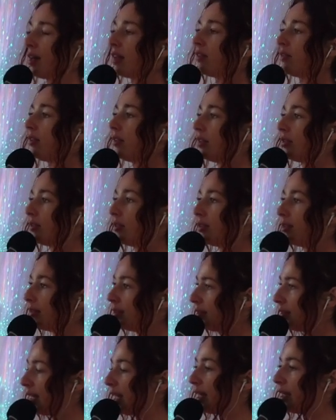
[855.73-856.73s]
I
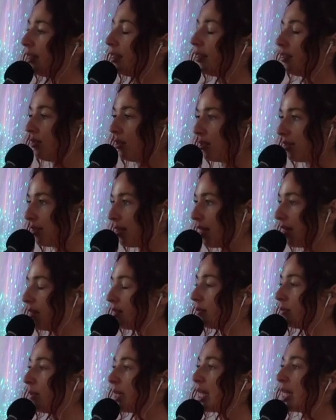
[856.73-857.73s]
feel like just
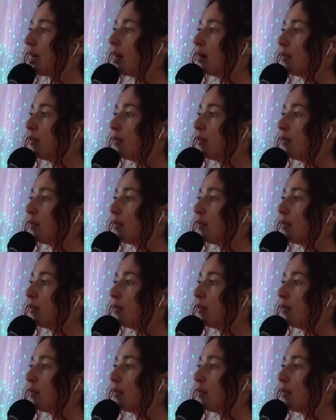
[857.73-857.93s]
as many